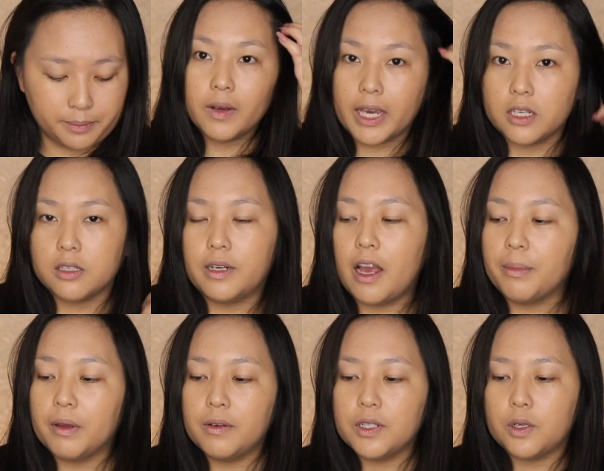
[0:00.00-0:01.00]
Okay, so now
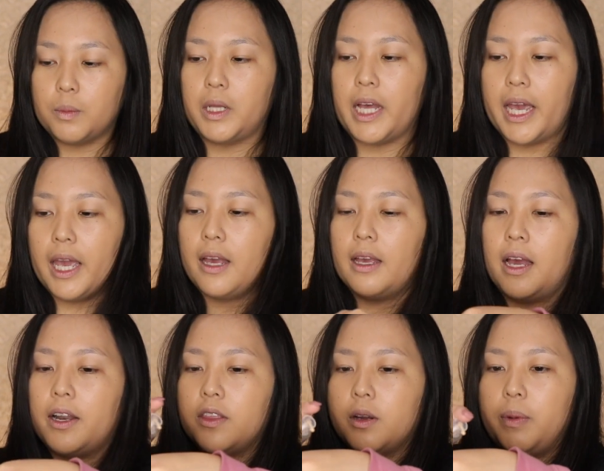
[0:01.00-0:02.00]
I'm going to apply
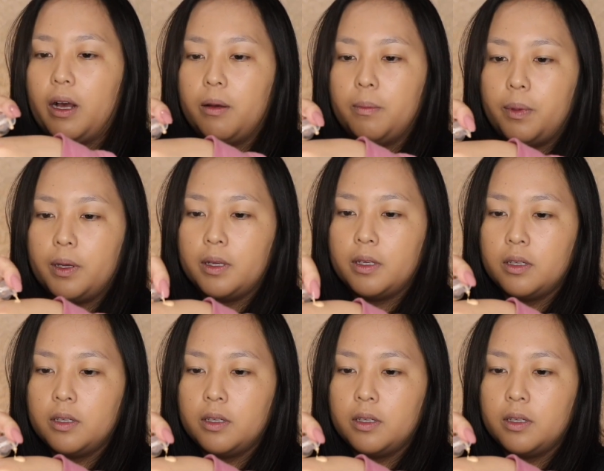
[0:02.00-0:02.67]
another pump